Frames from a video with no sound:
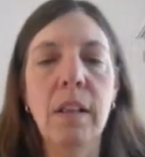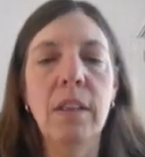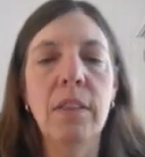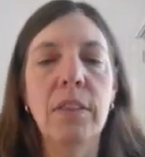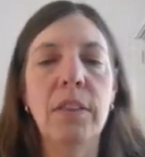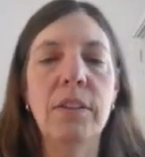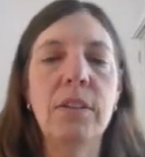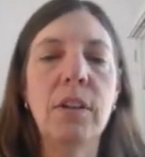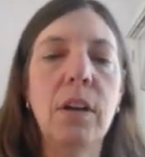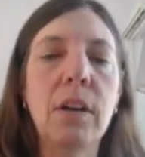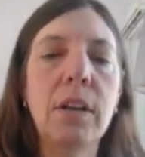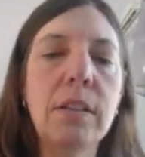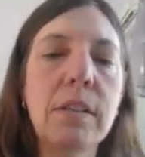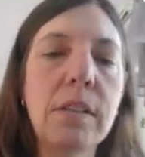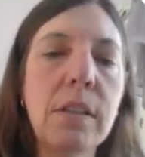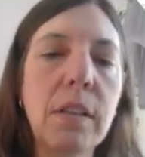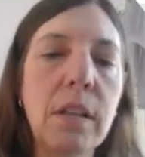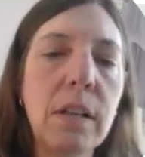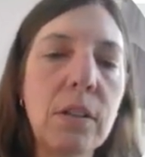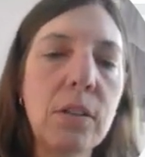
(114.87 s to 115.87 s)
The dot's
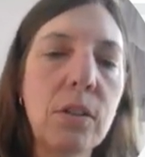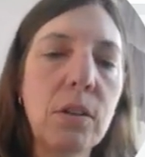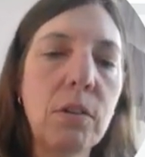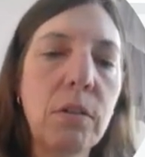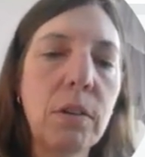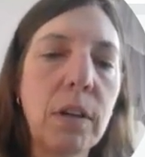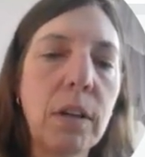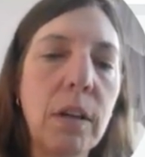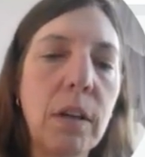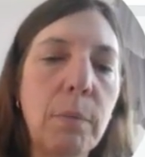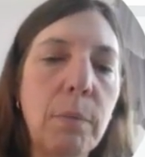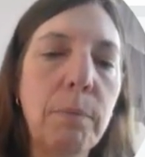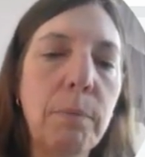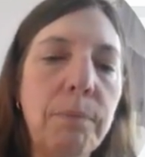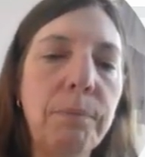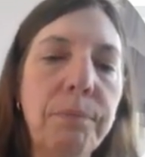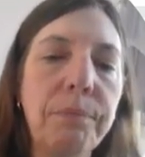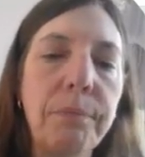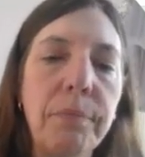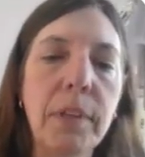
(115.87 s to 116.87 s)
not showing up.
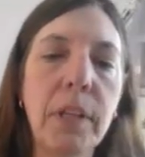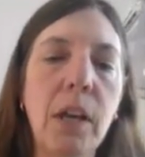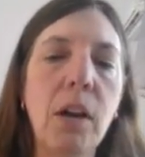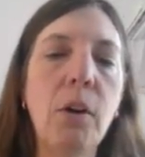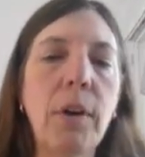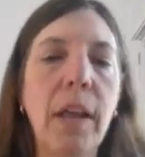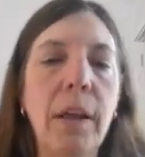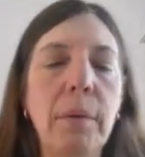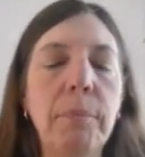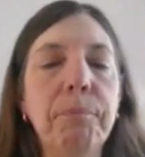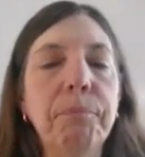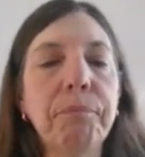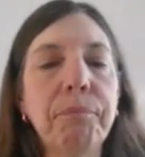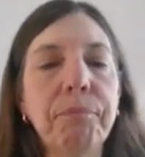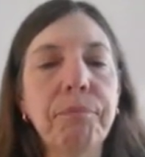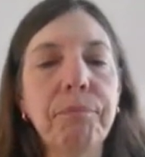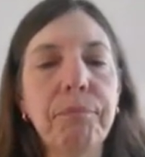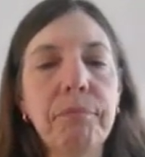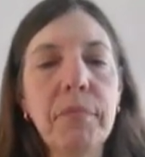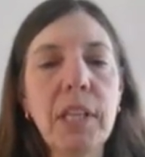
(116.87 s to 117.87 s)
Okay.
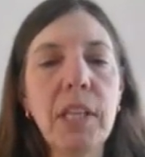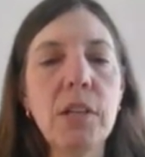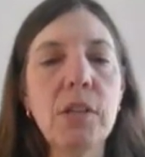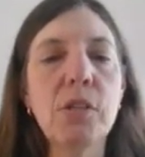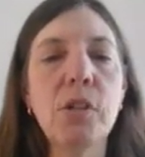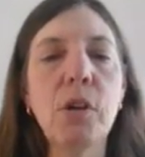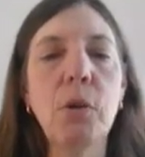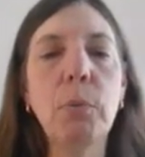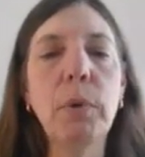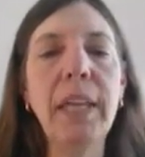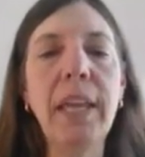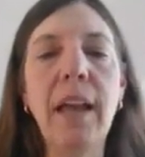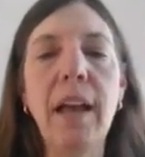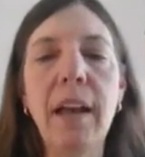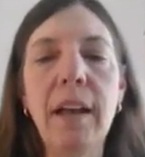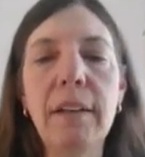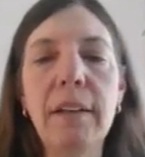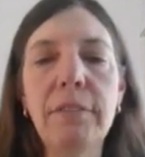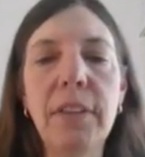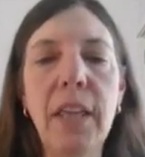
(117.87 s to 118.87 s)
So we
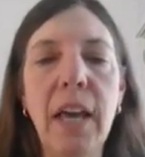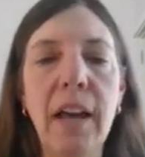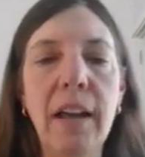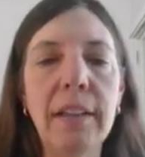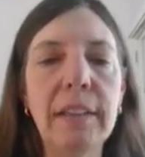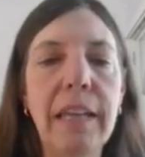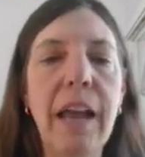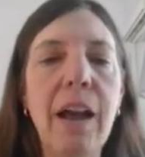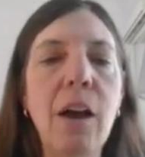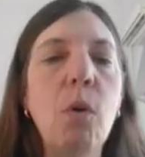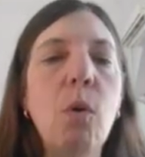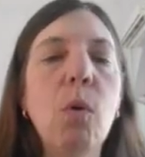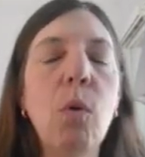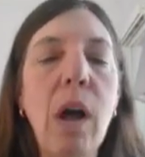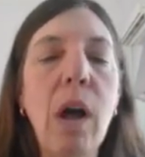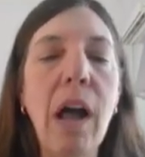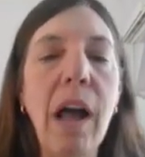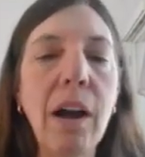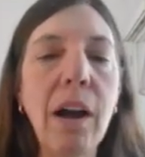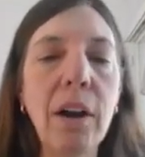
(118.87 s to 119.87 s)
have that. Now,
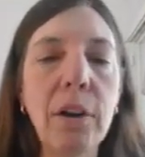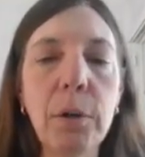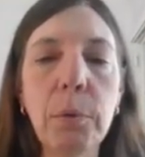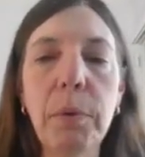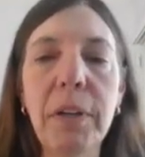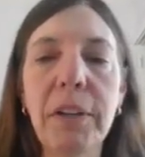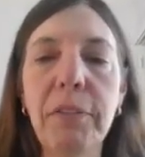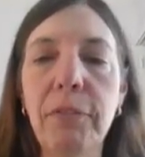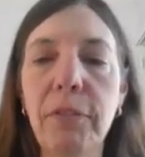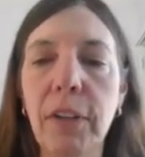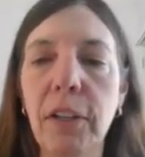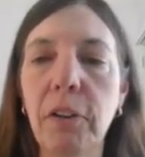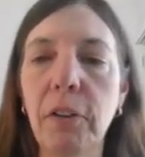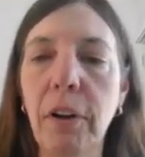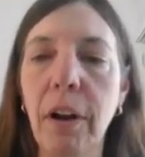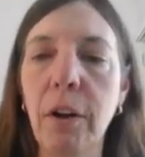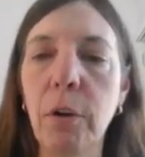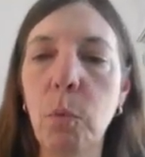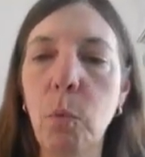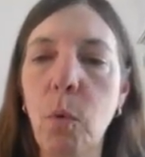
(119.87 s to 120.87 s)
how do we figure
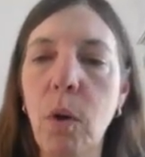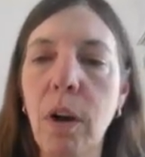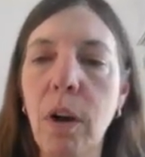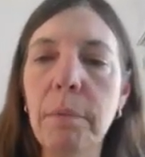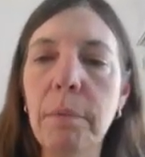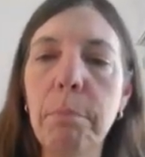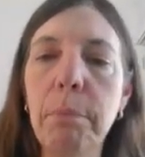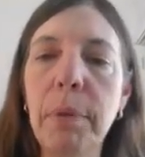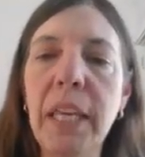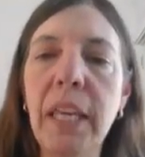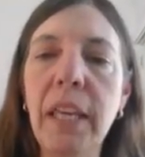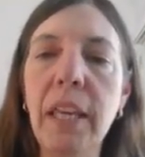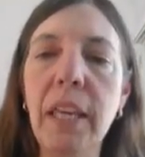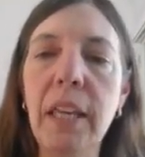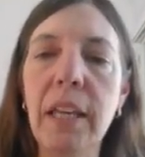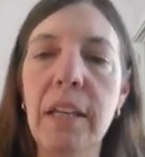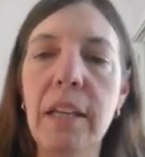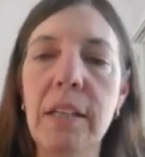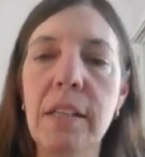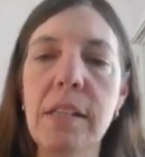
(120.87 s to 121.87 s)
out what P
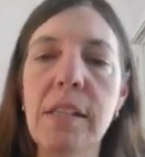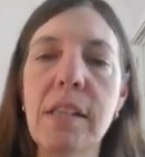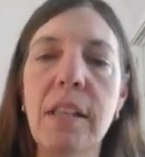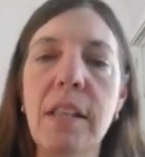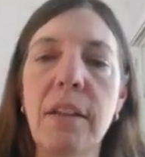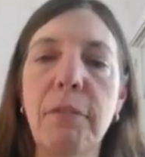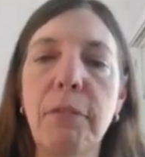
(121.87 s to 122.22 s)
is, the